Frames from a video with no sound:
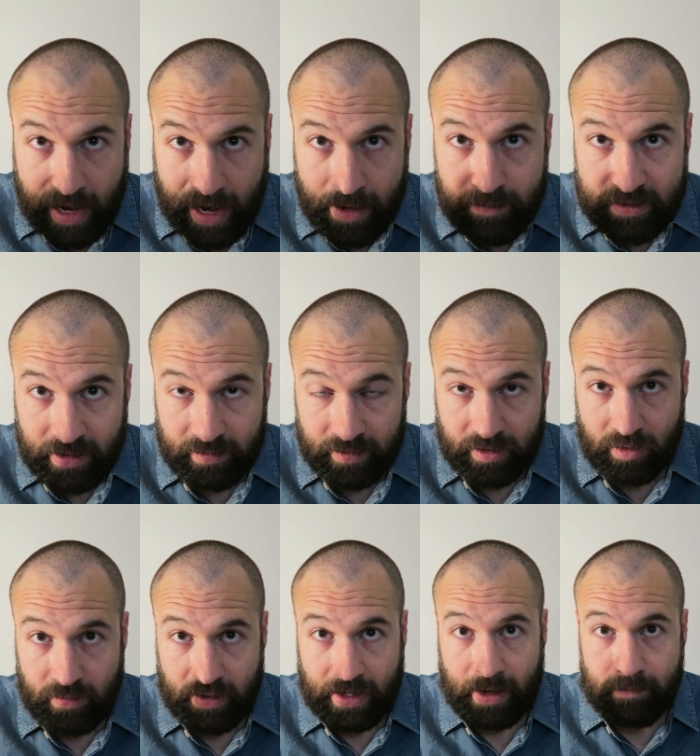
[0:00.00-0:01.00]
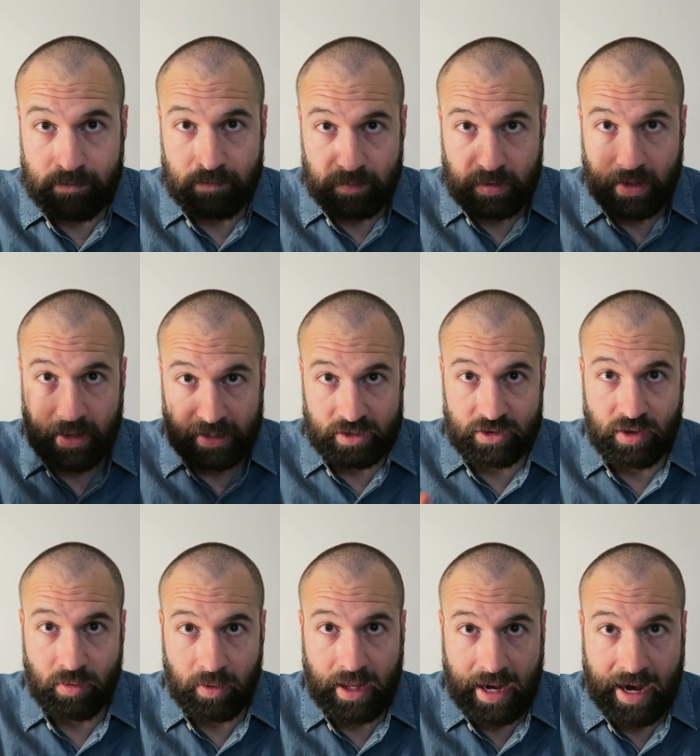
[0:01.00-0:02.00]
I'm telling you that I'm like
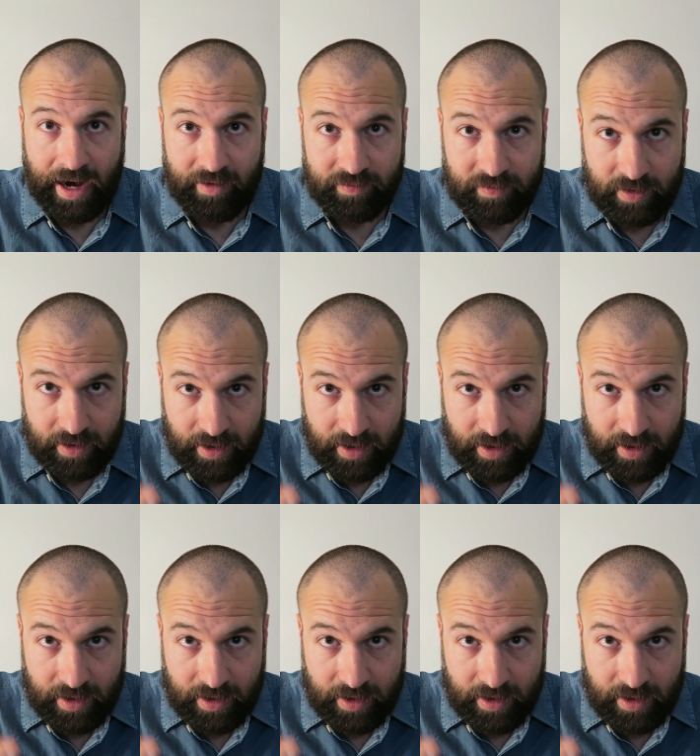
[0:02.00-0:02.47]
two and a half.